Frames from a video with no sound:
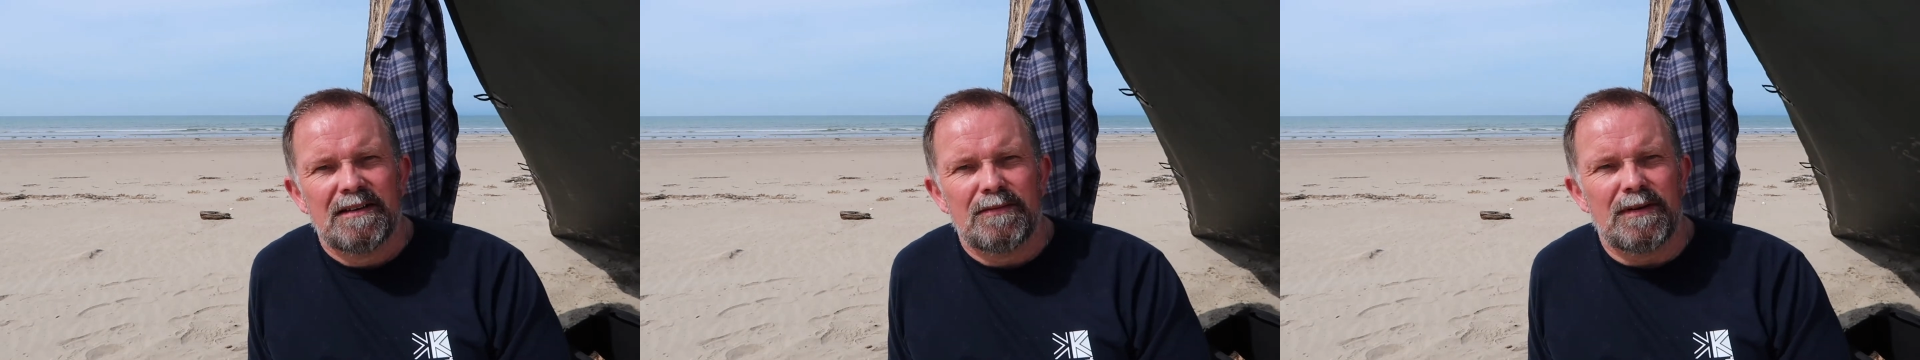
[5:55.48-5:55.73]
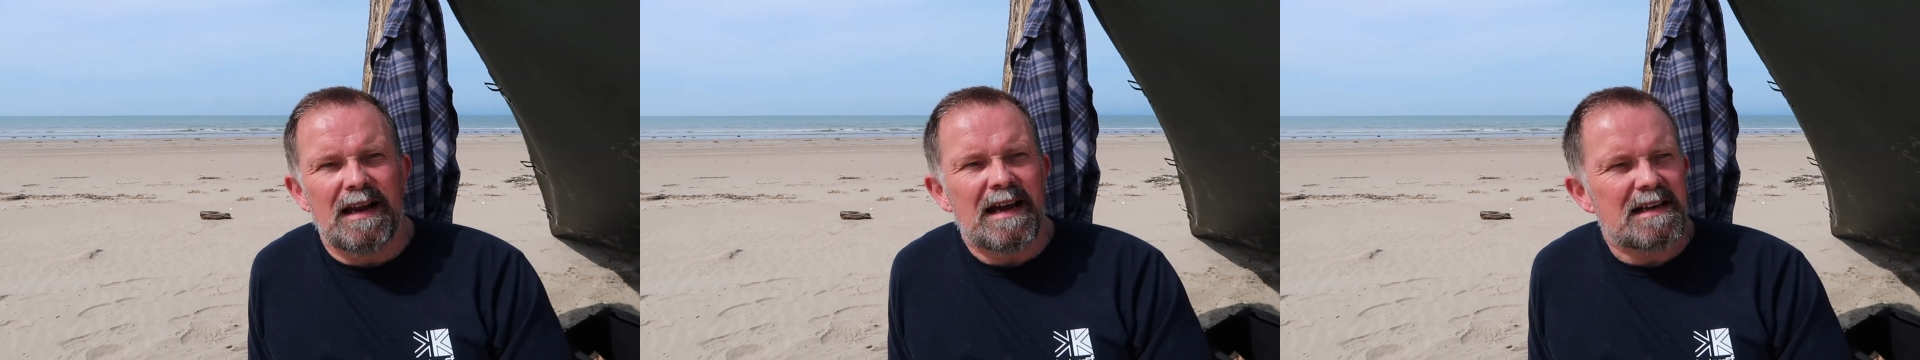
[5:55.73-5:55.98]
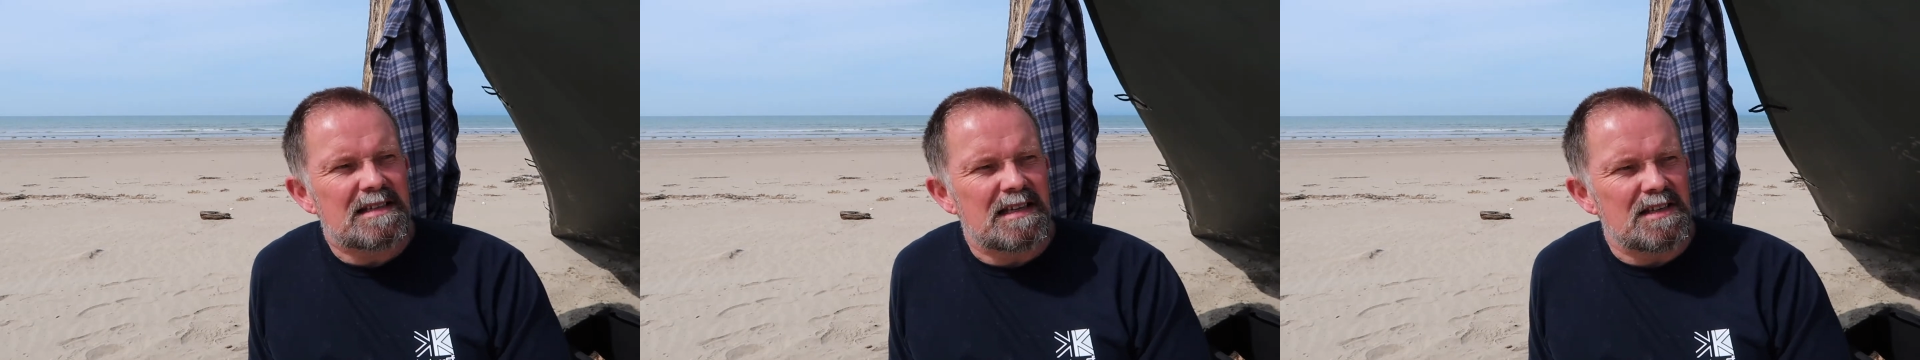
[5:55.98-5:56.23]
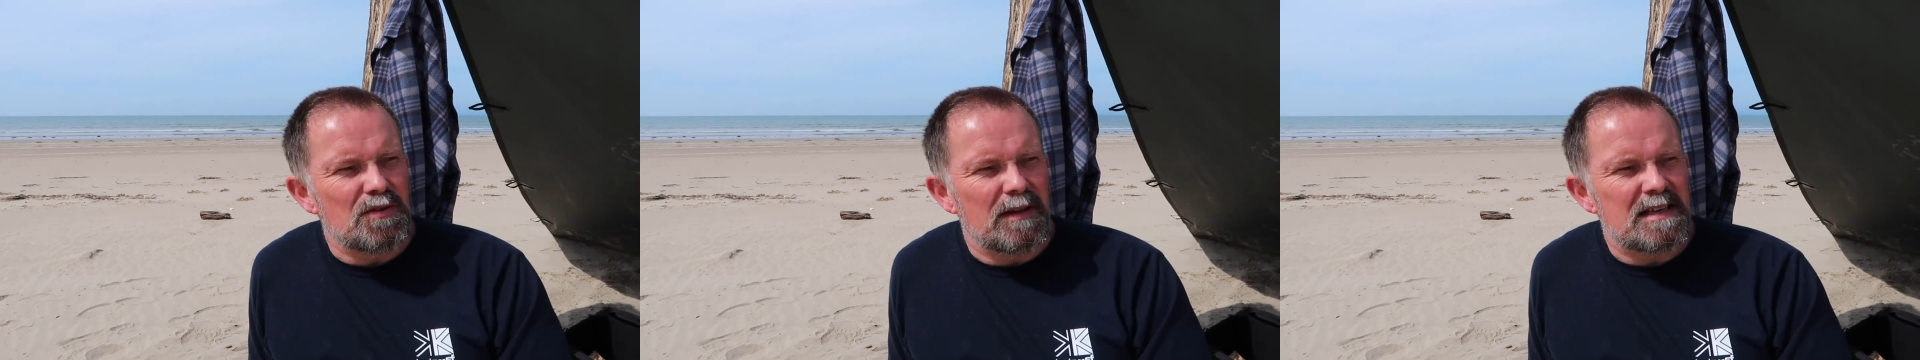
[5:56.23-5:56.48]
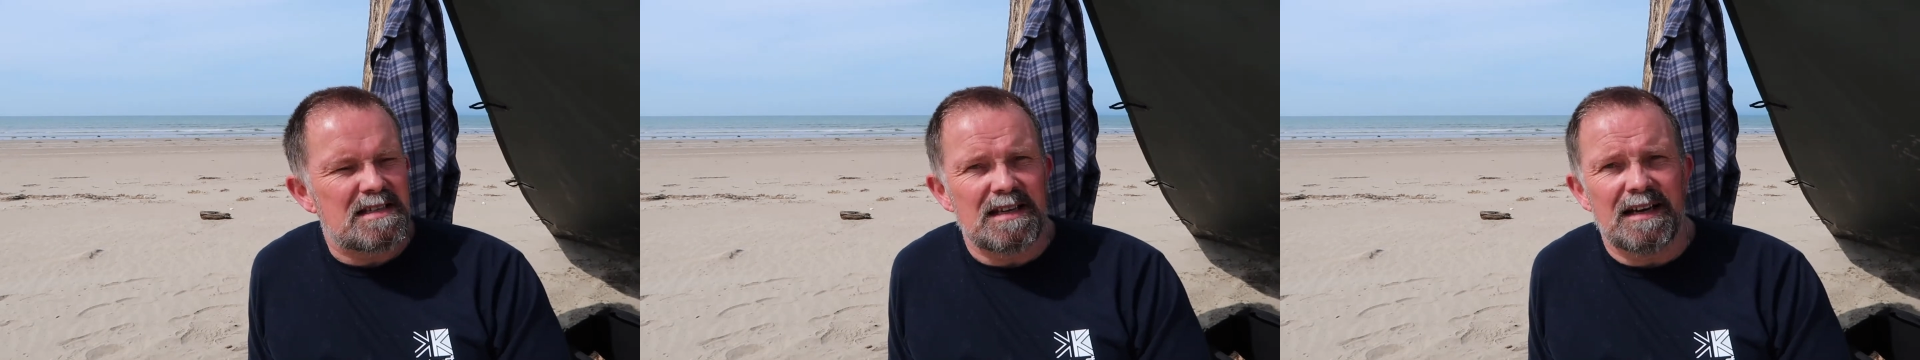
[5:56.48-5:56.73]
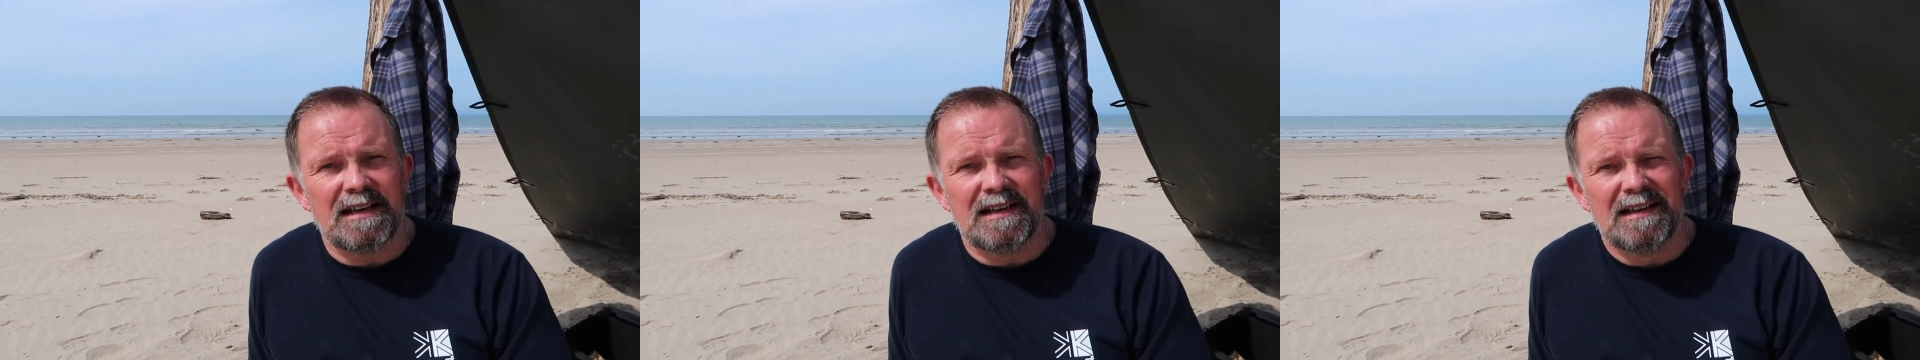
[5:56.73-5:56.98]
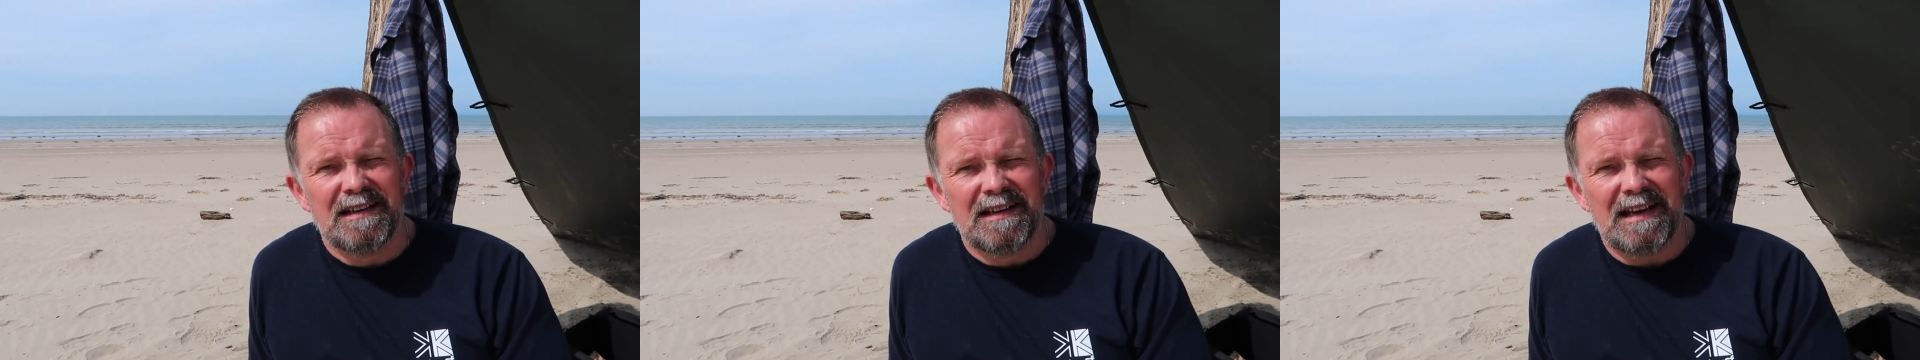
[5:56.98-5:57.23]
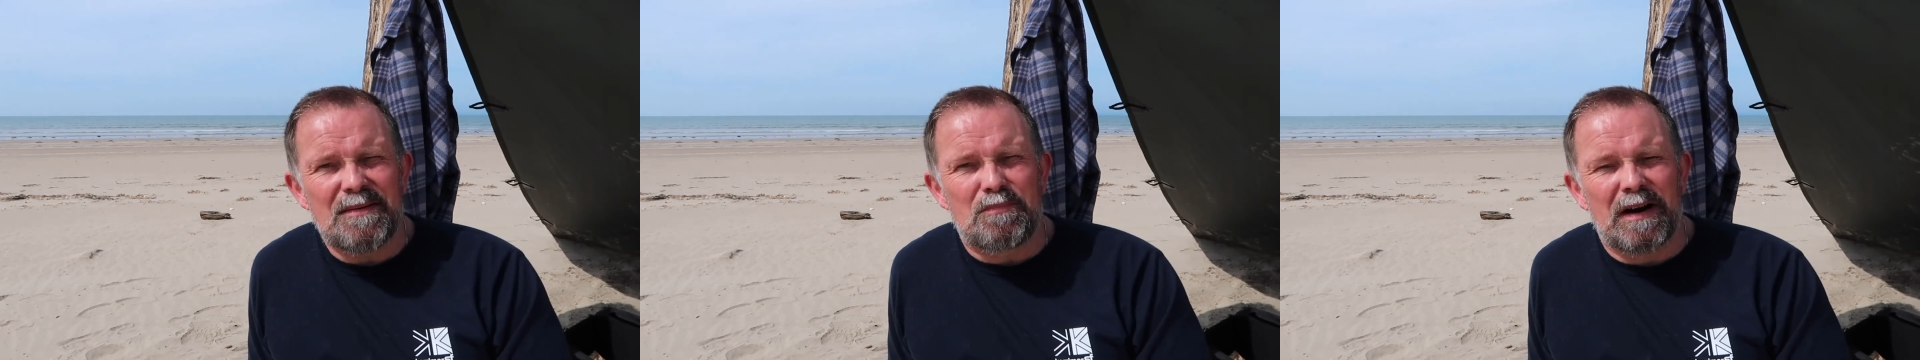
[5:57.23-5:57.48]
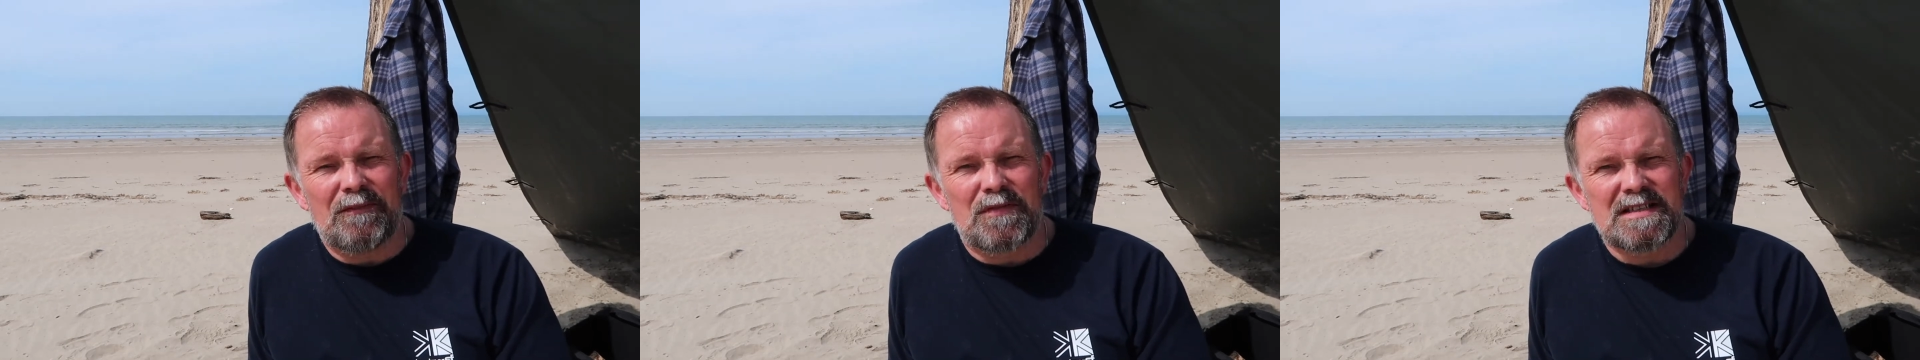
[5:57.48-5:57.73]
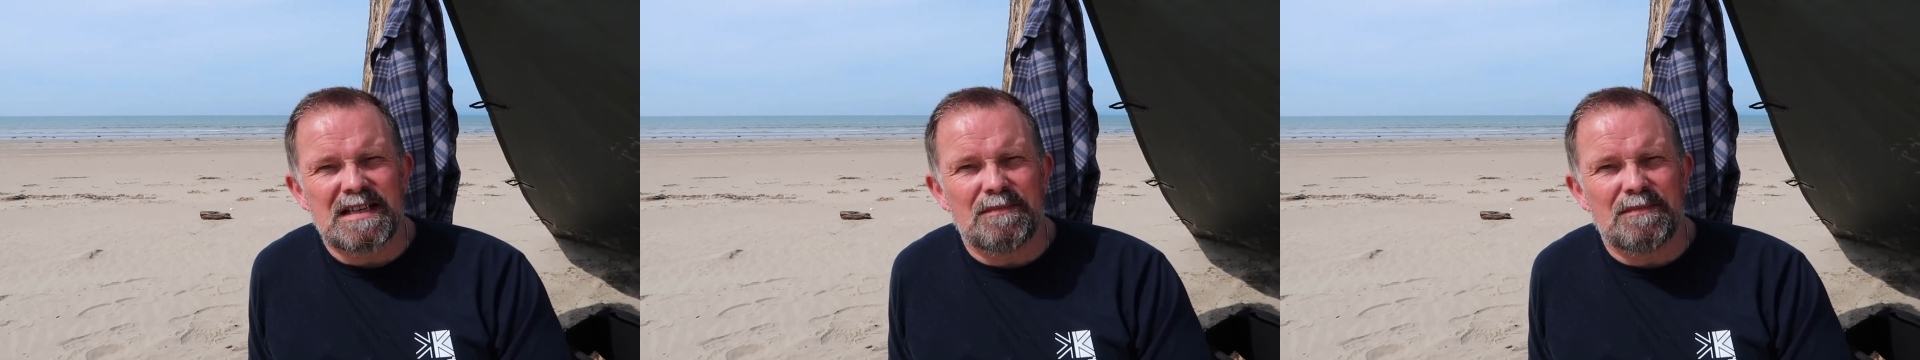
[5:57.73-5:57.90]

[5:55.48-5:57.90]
relax, enjoy the sun, let breakfast